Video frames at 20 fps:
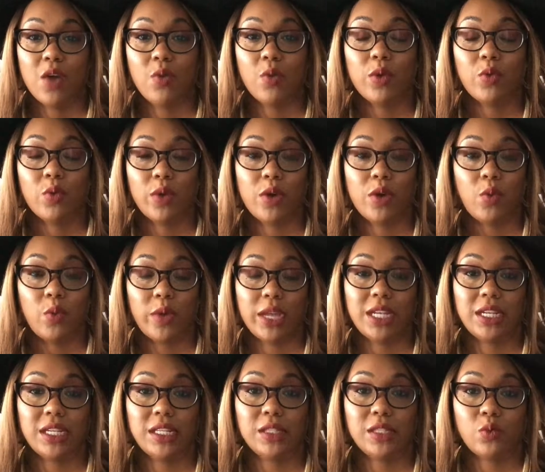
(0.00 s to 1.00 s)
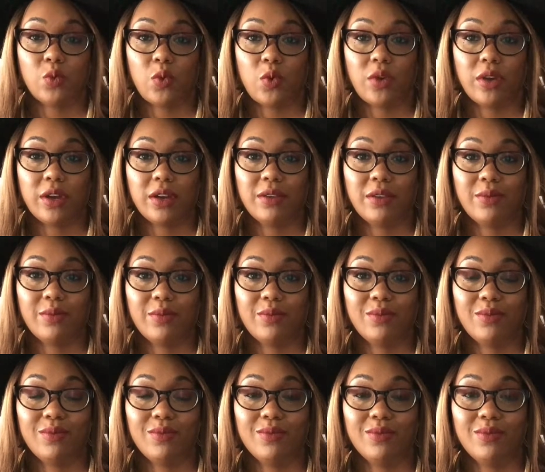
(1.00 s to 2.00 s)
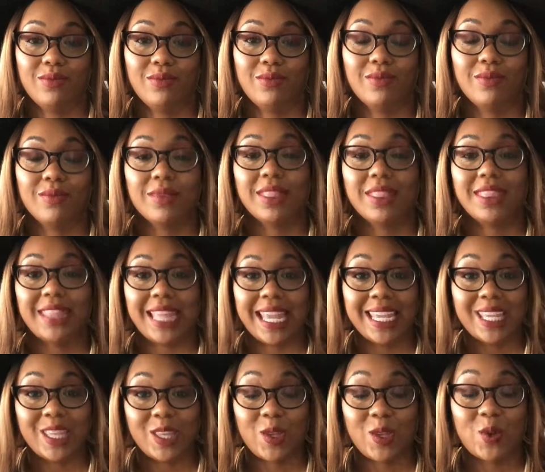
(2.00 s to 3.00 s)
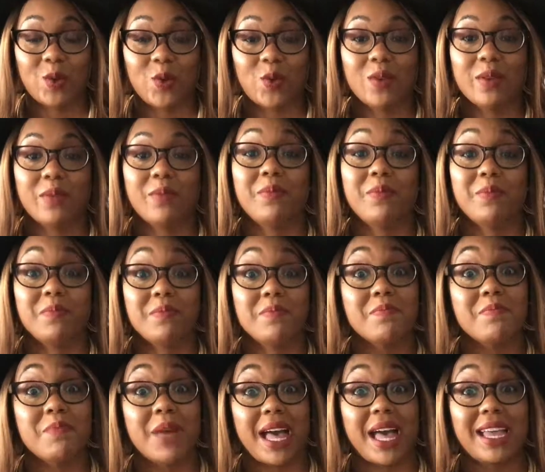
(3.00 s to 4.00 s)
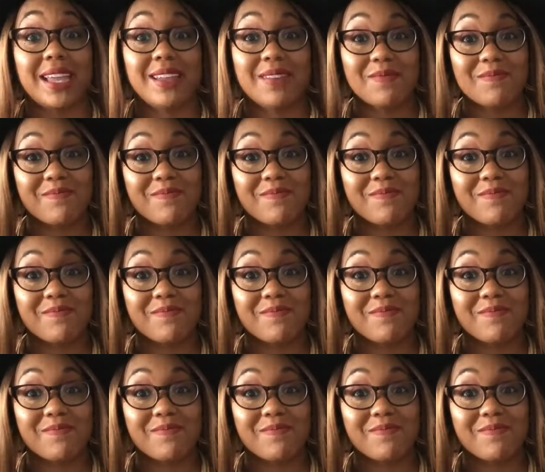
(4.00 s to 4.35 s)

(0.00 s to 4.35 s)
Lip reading: We will win this war. Thank you. Bye.